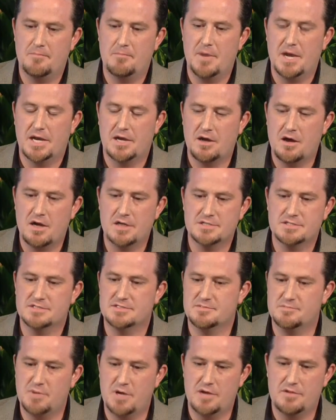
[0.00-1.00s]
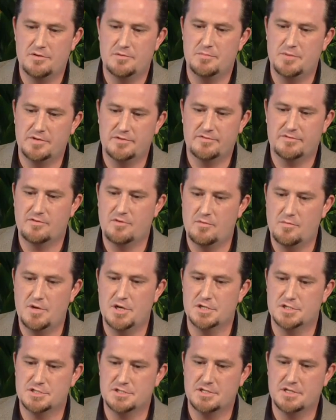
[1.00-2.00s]
my conscience bothered me so
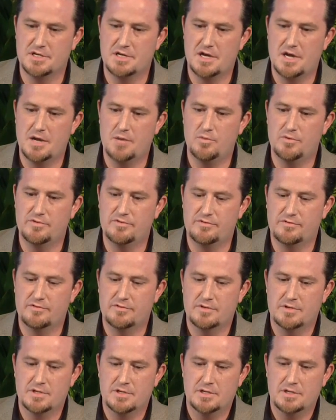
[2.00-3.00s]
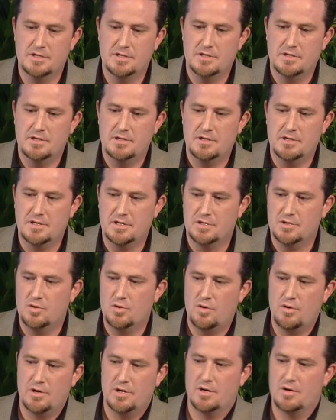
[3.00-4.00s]
much that I was
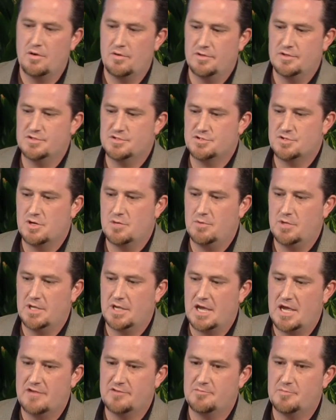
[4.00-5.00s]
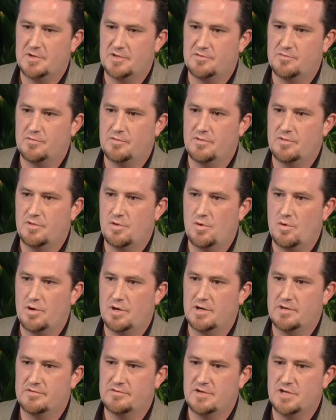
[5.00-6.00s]
ignoring all these troubling aspects within the
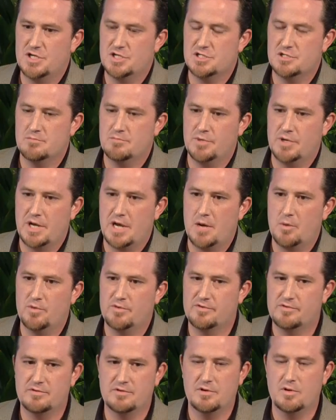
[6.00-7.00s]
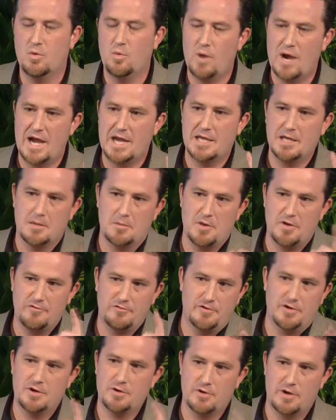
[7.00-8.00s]
organization, but I was, wagging my
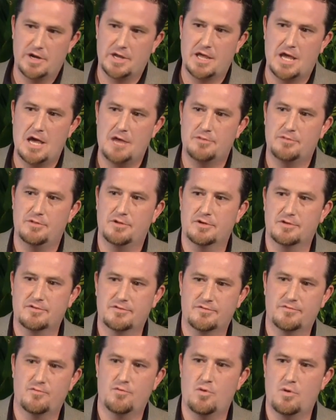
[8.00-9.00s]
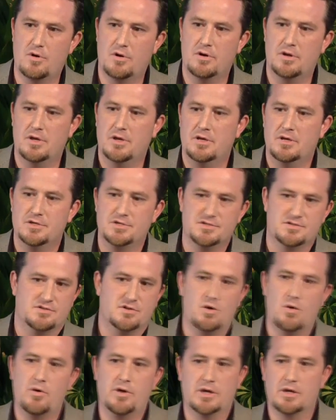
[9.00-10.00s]
finger at Catholics for
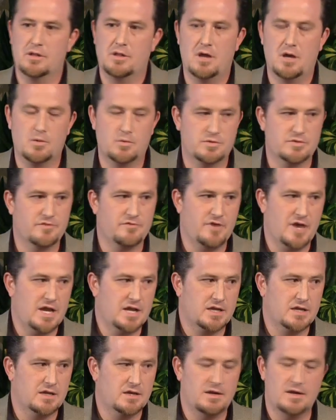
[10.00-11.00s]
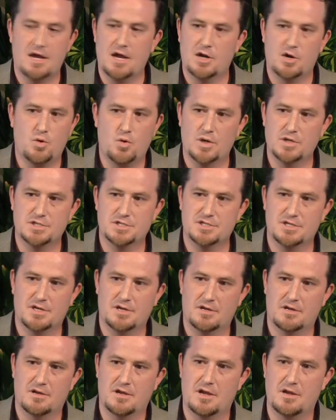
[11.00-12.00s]
just going along with the Vatican and not
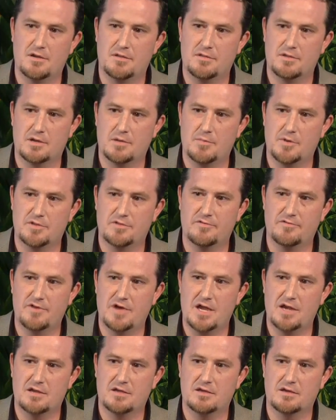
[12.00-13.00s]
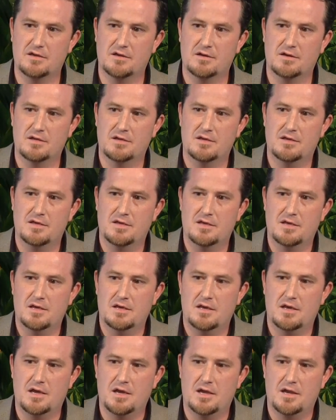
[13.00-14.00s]
questioning anything about the Vatican.
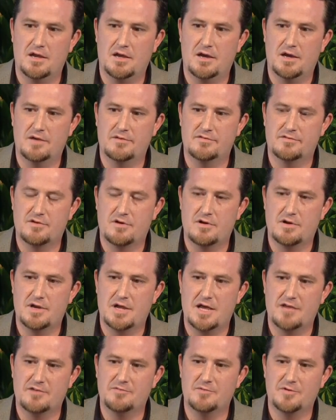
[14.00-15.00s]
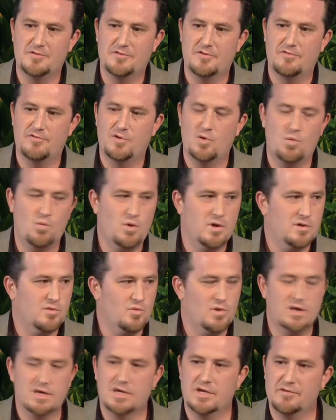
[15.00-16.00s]
Mm-hmm. And I started to ask myself,
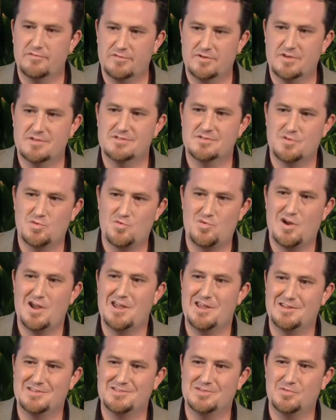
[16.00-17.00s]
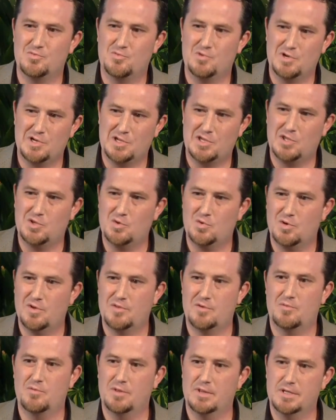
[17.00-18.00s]
what gives us the right to ridicule
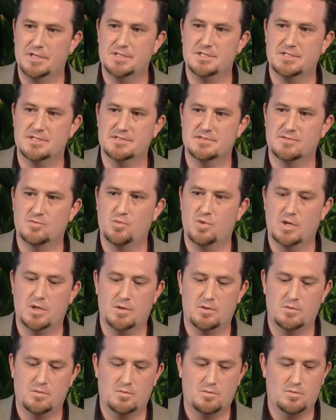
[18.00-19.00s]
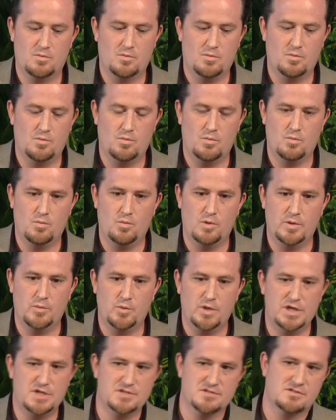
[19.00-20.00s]
other religions when
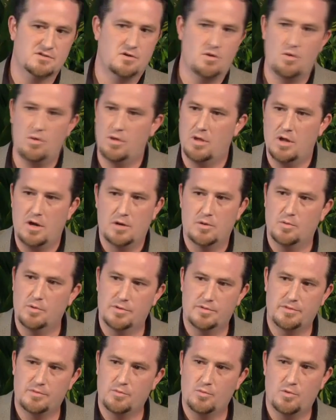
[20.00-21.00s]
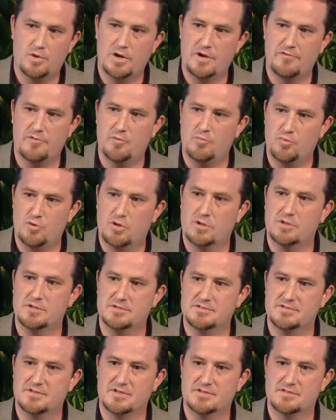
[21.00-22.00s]
we just go along with whatever
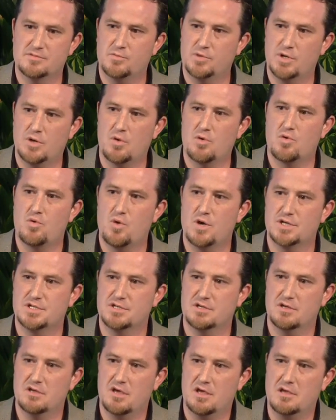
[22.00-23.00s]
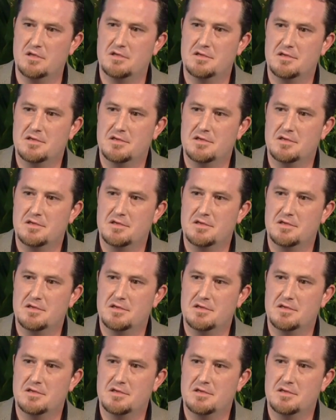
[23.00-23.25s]
Brooklyn says and we don't question it?